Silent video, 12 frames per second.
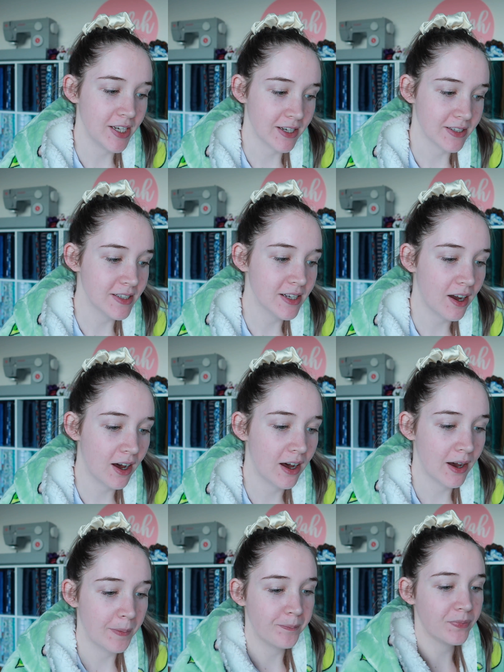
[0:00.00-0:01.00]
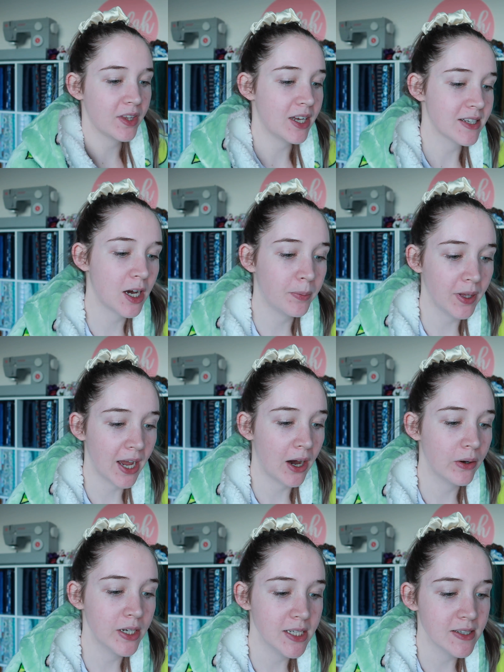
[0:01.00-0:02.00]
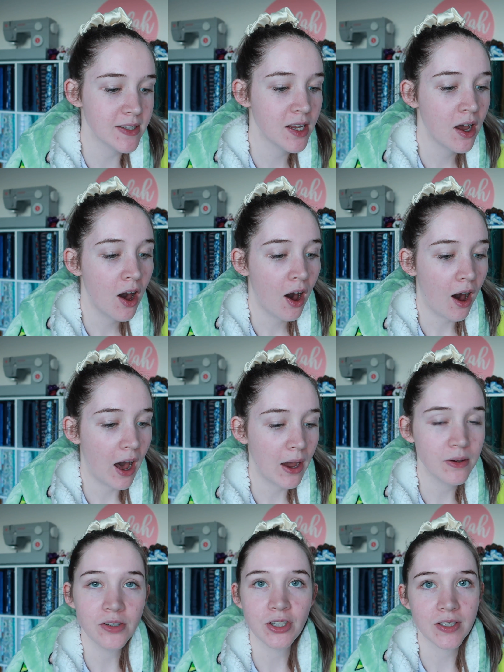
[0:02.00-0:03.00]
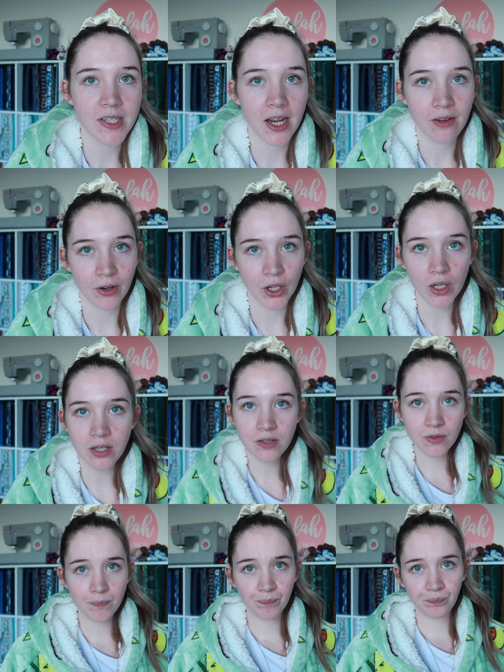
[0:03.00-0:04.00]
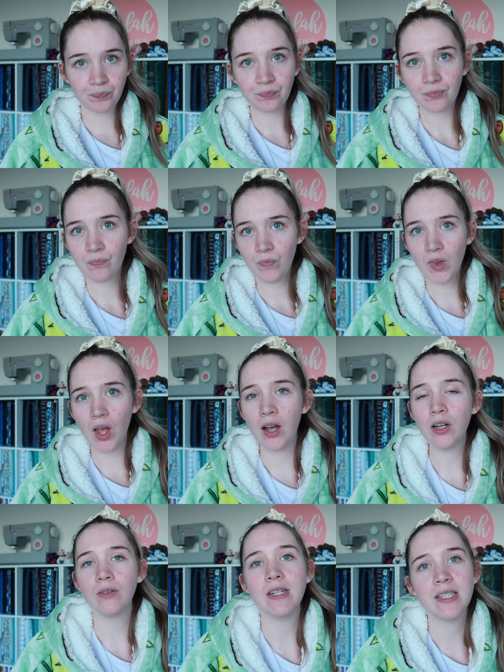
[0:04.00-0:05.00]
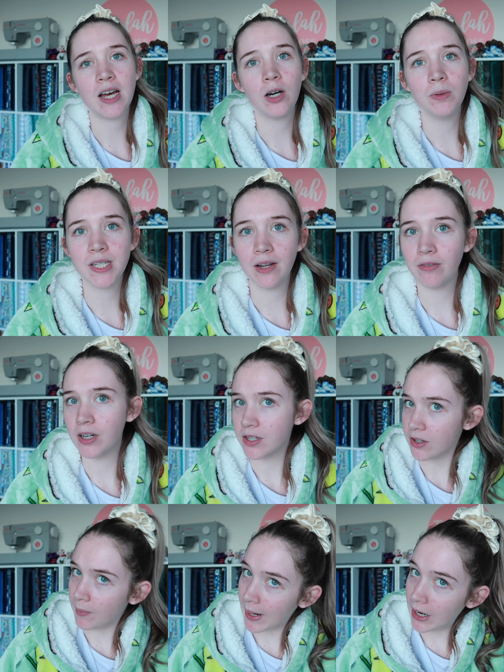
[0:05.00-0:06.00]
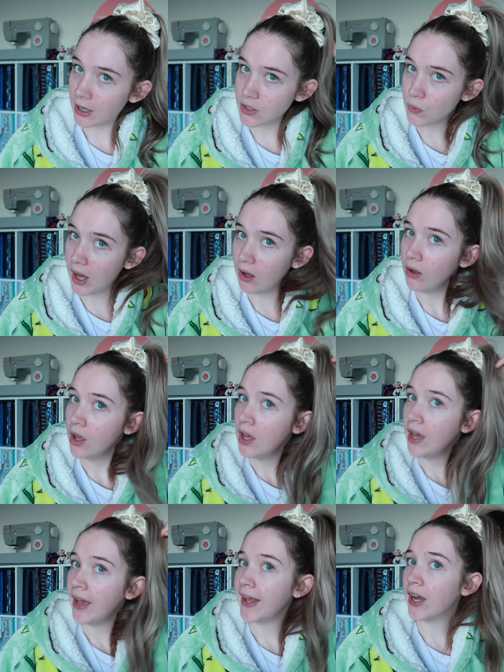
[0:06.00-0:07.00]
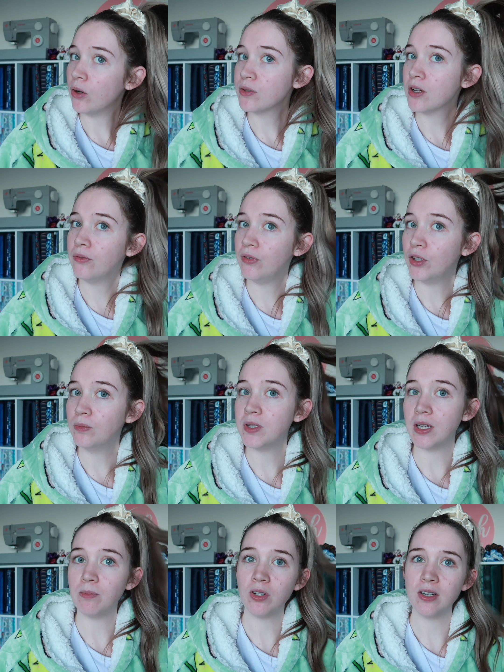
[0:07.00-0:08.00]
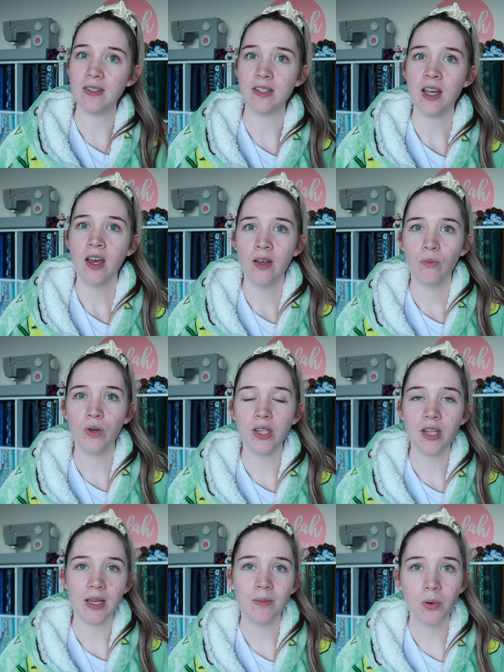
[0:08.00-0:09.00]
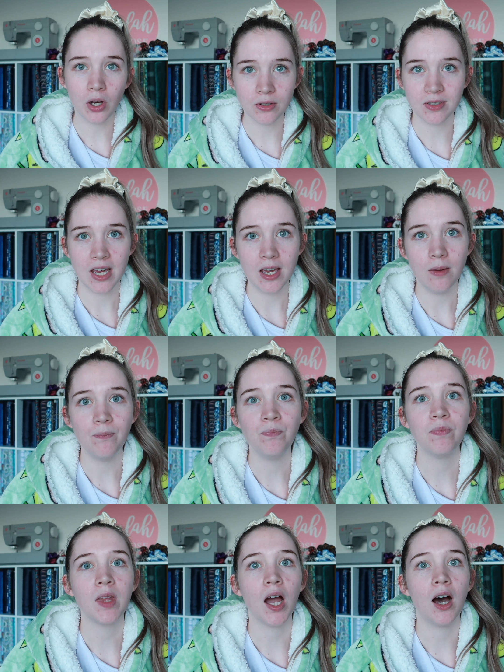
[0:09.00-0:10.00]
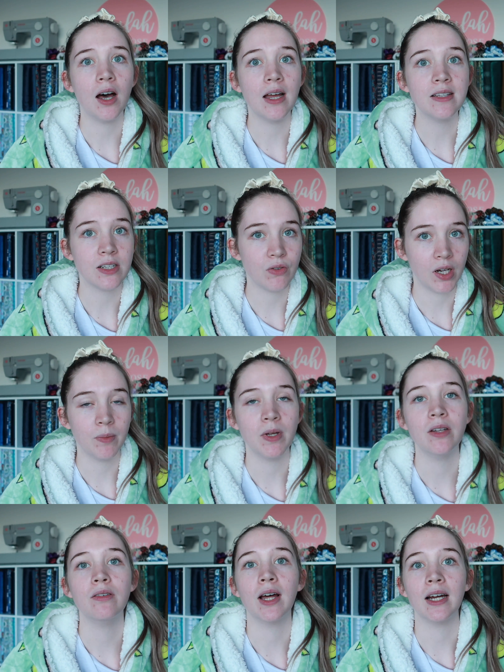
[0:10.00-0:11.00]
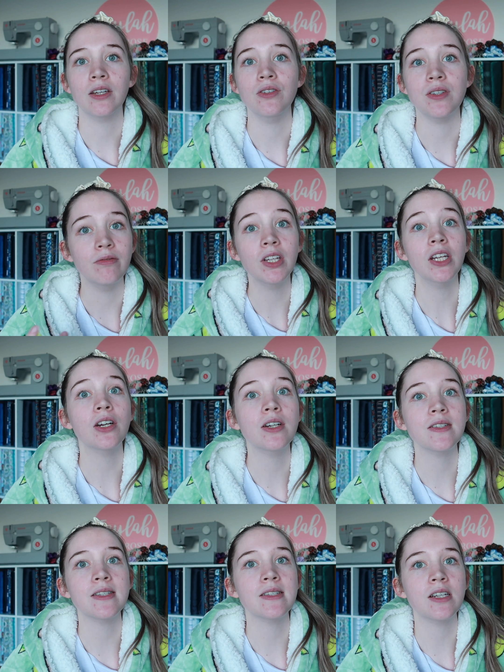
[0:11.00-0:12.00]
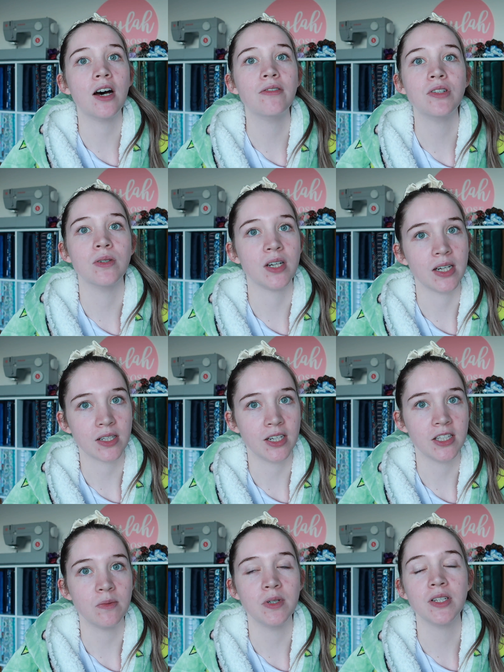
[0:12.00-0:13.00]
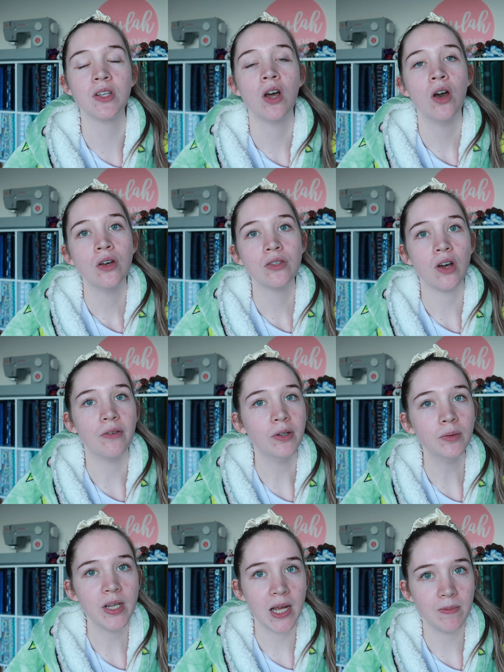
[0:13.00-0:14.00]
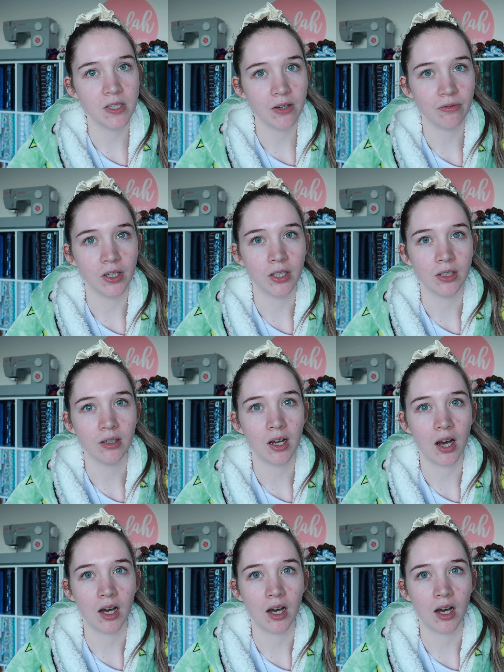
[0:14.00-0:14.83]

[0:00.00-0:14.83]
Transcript: yes, the last couple of hours I was just taking photos. I got Reese to help me take photos of my hair as well, and I also filmed it because with the impulse theme, it does recommend like using videos and stuff to entice customers. So I filmed heaps of different